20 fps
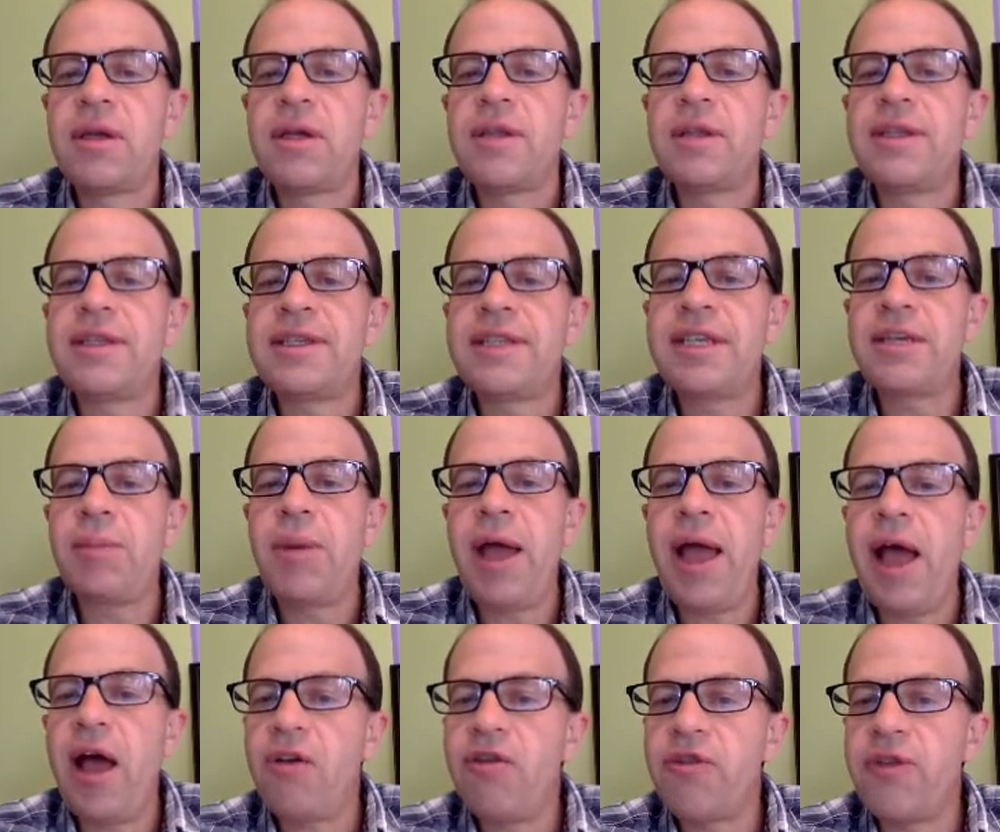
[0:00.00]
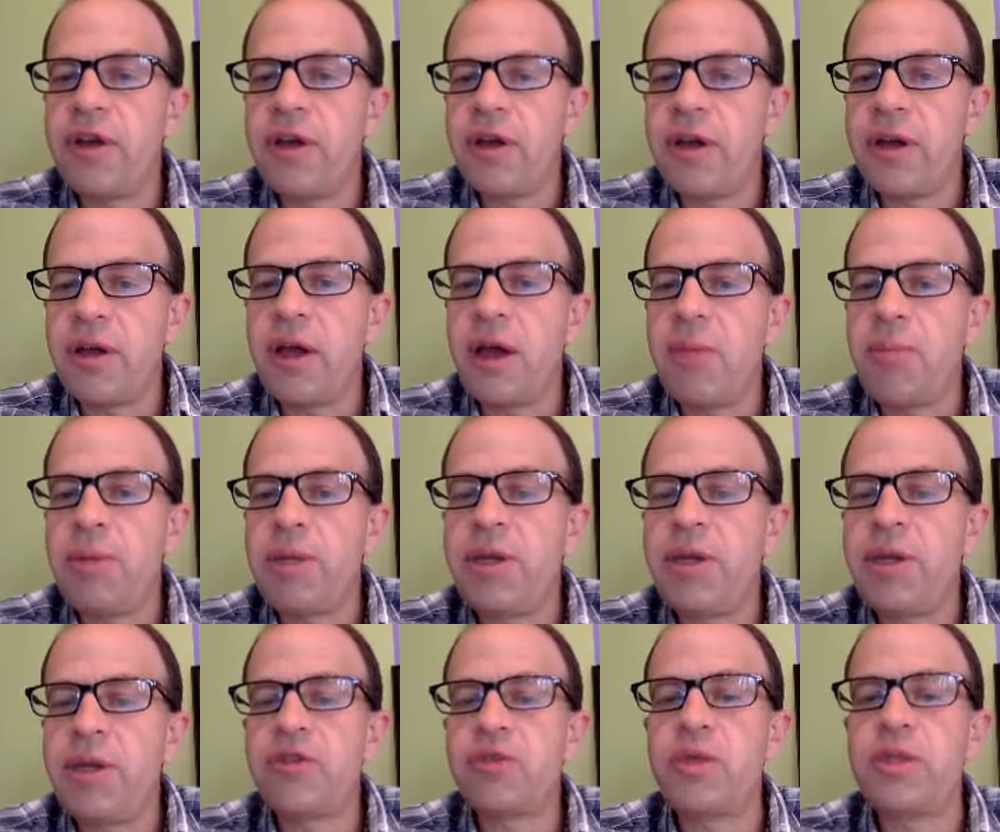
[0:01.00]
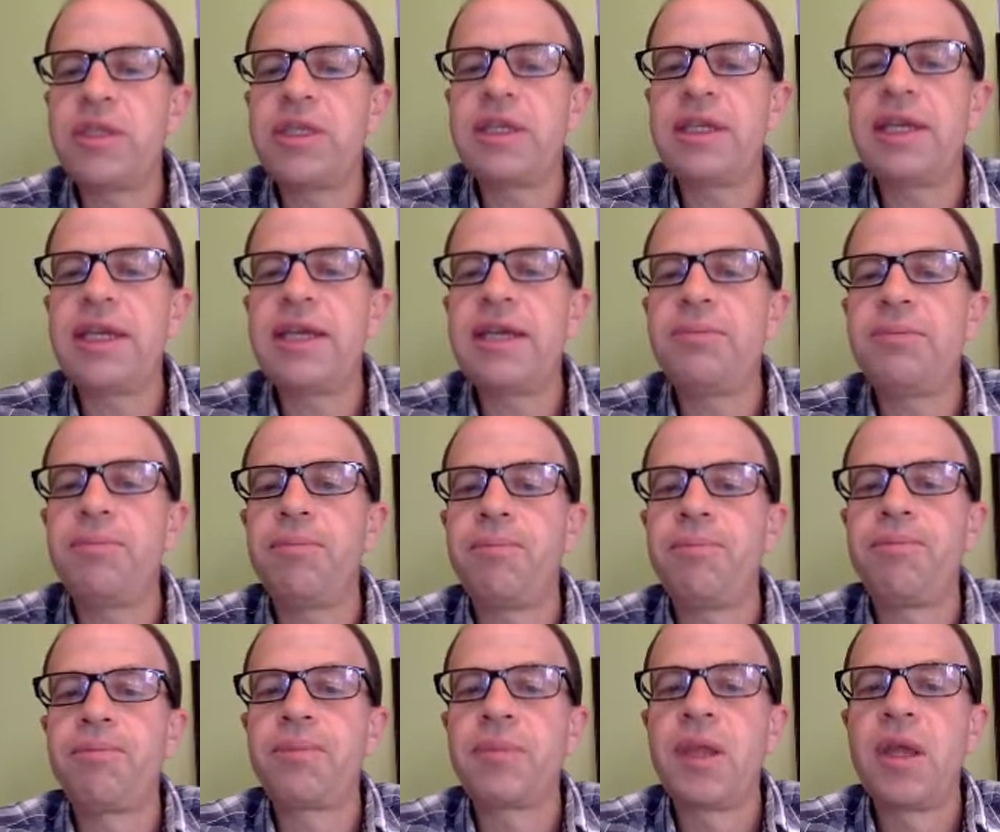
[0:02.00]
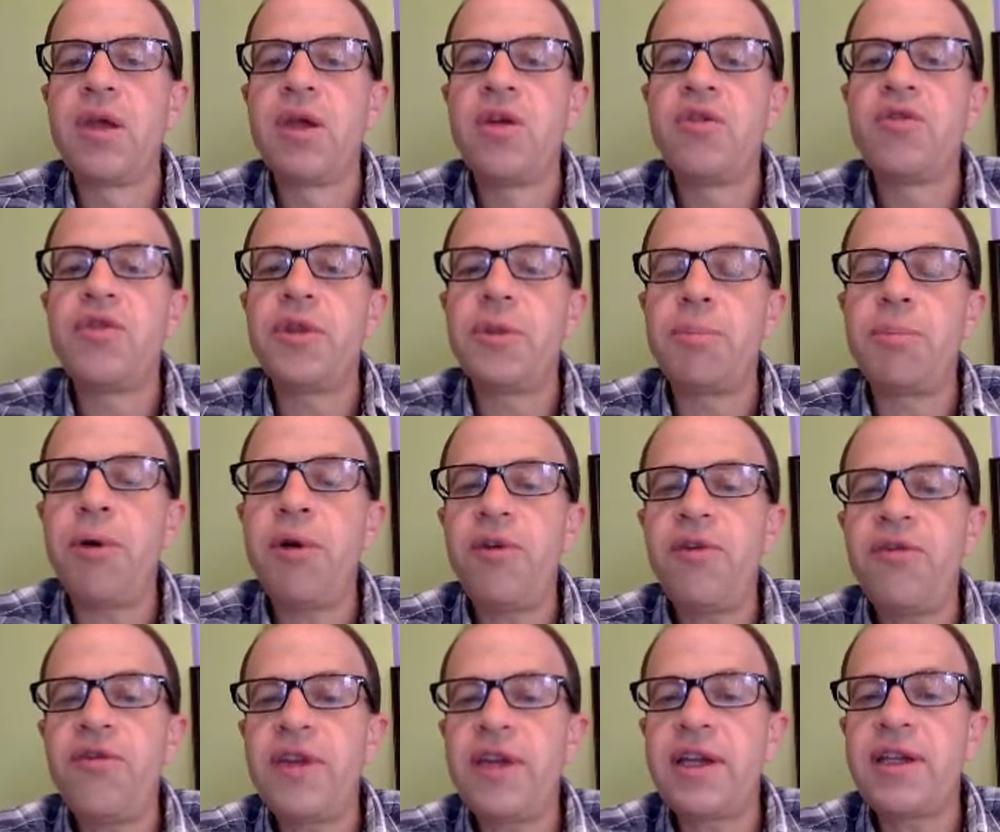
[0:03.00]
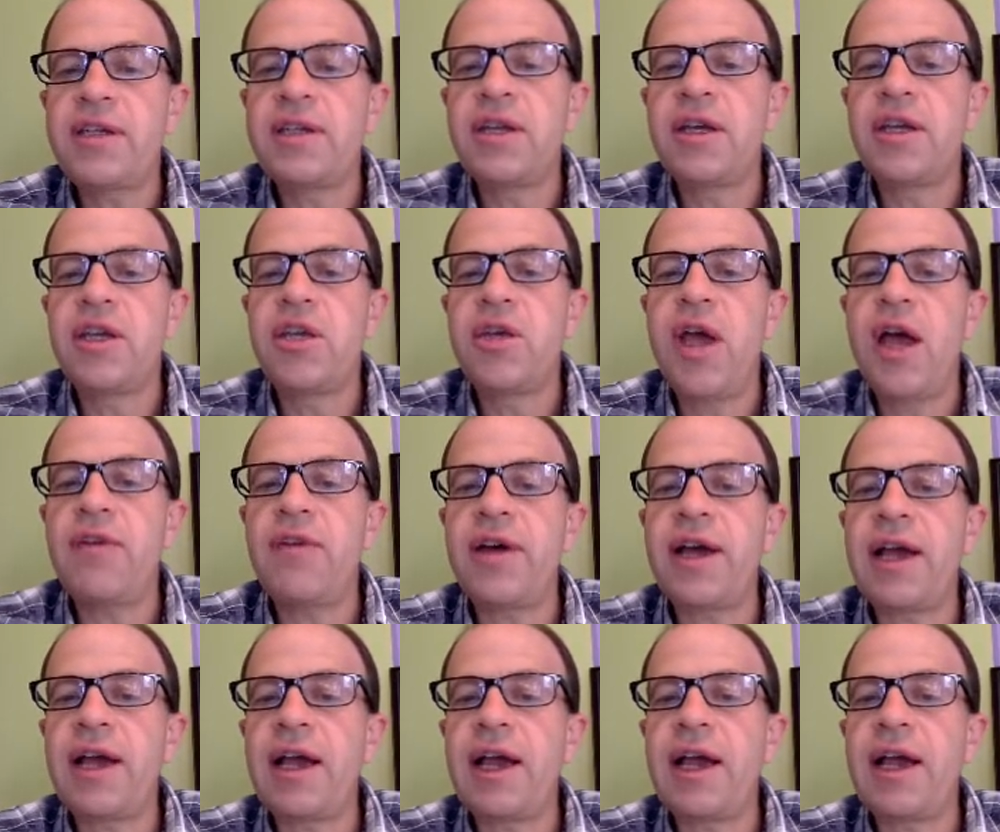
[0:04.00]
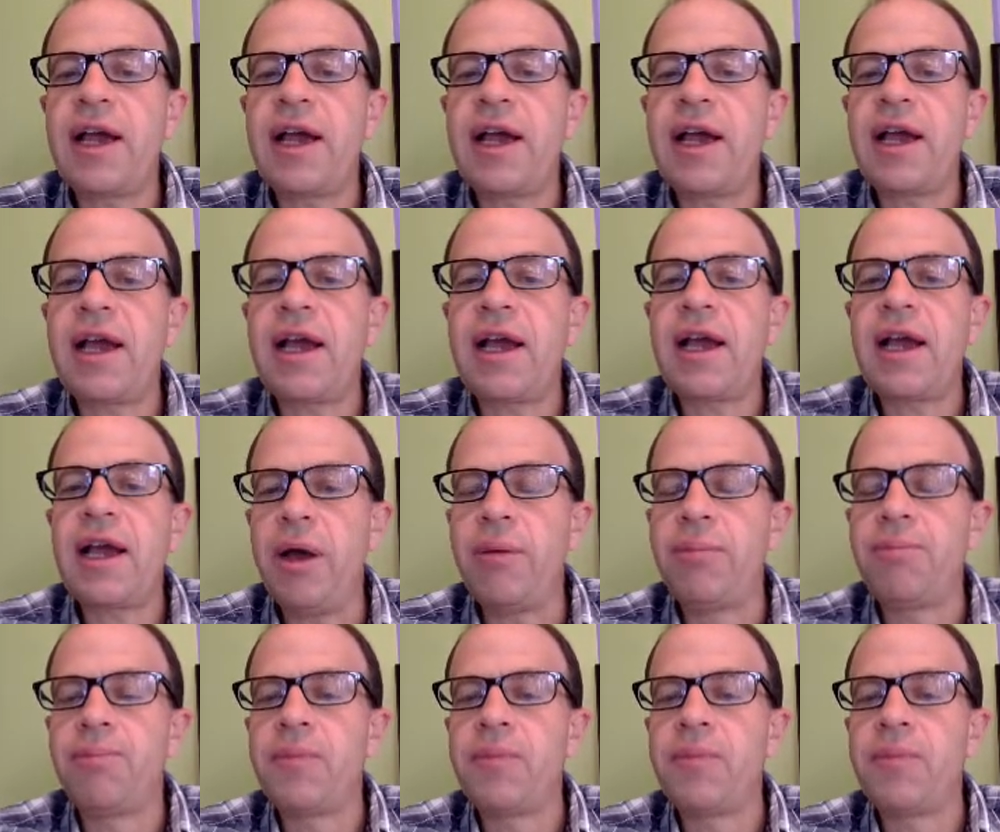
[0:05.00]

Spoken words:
The sigma alpha appears once again. For the perfect, you have a kappa,